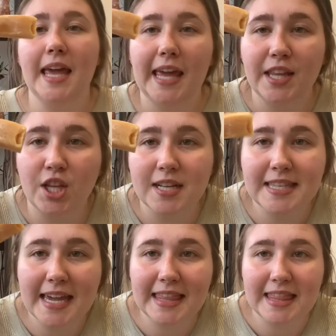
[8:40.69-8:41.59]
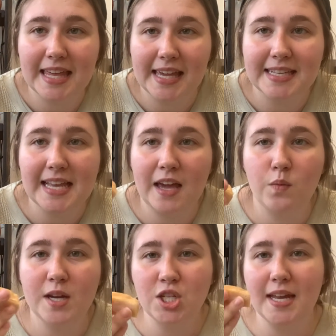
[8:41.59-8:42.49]
It looks like this. I
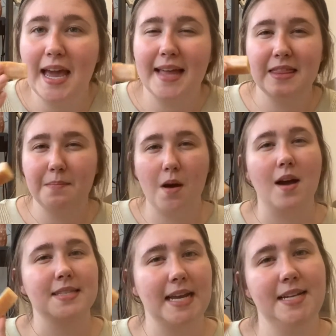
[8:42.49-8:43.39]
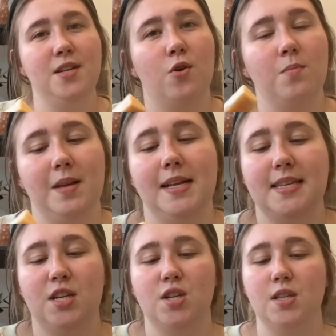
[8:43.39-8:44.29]
wish I had the box. I don't, because
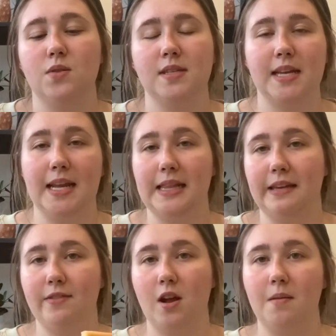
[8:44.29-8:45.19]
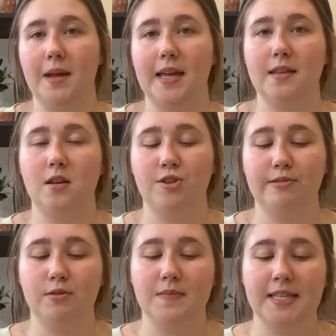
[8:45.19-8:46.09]
I just use it and I leave it on my laundry
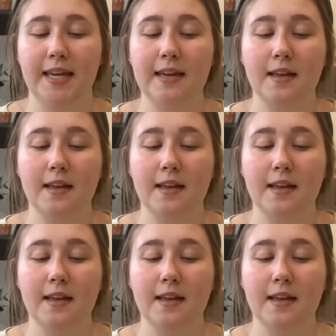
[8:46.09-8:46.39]
room sink.